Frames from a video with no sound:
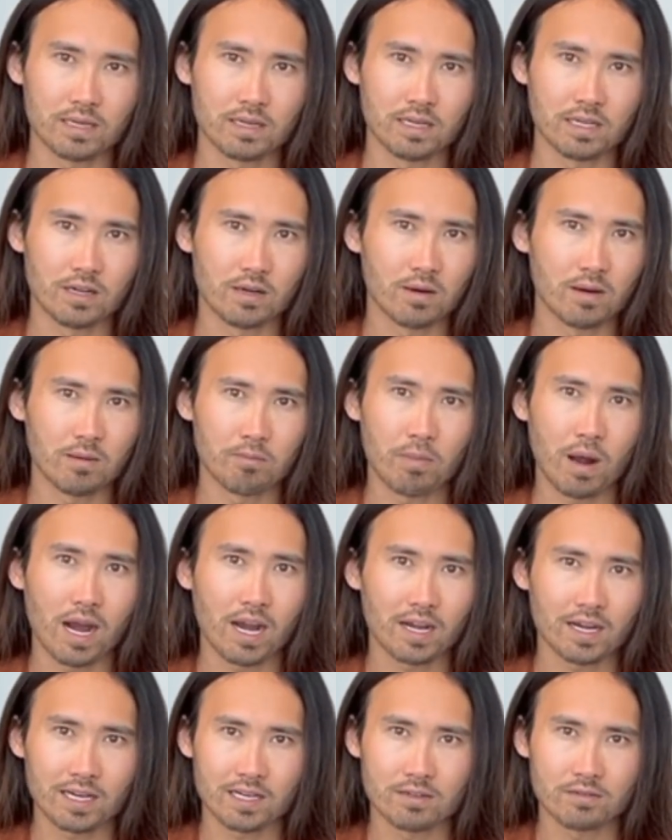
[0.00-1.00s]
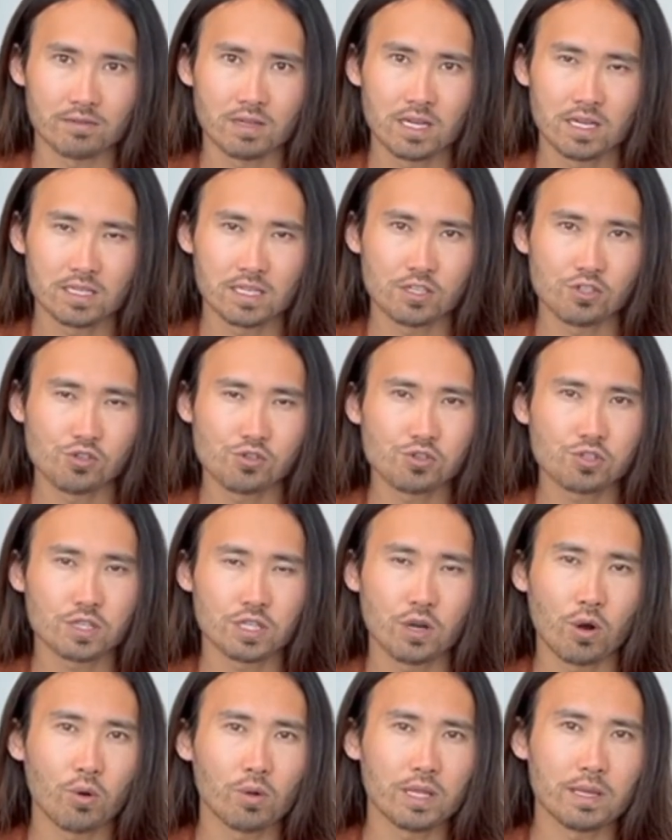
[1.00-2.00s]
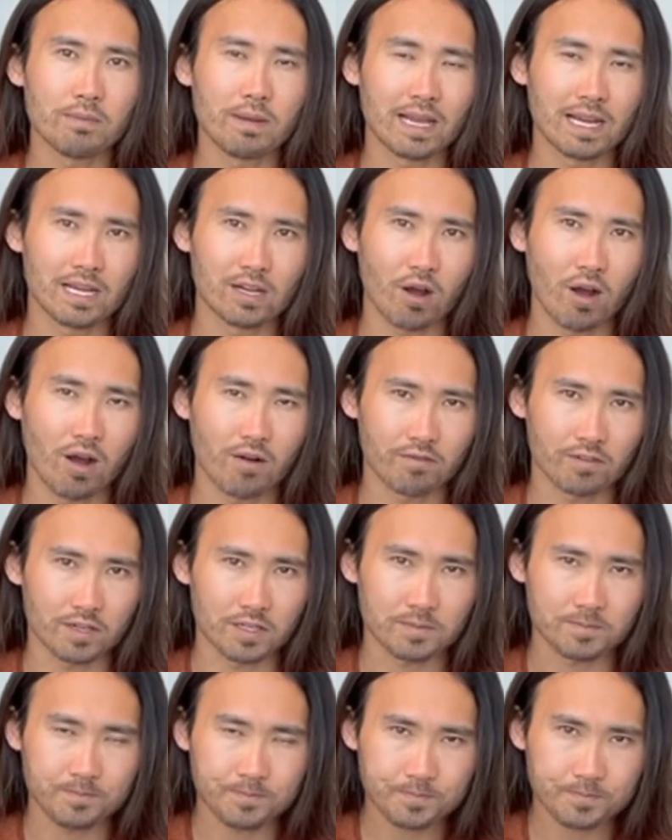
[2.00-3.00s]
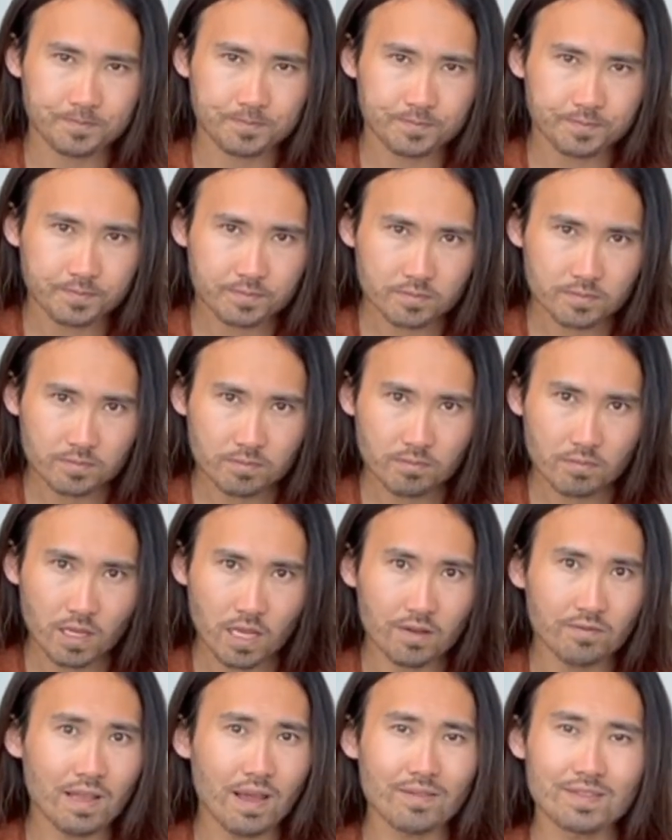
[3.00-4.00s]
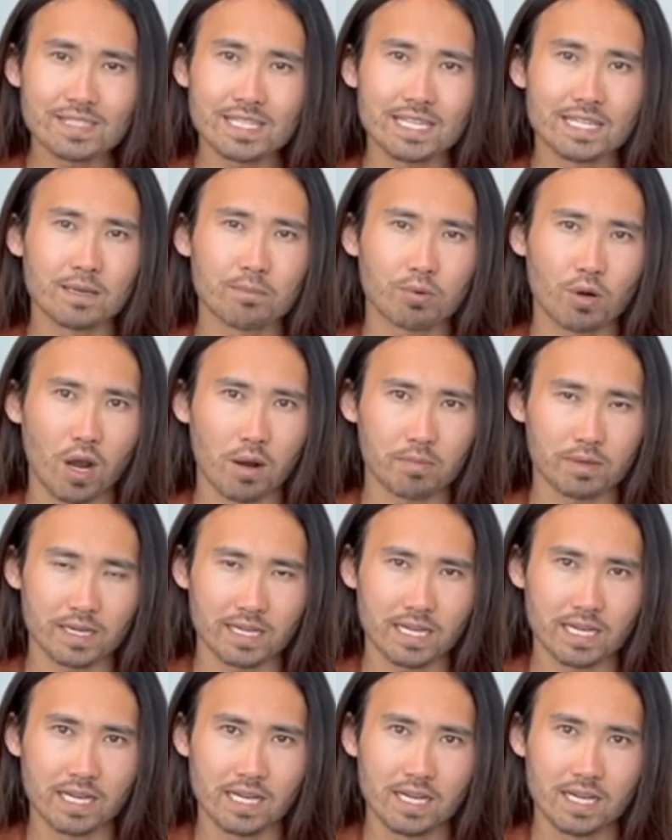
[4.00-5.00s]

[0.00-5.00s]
You know, a buyer can can usually only make an offer if they've seen the property.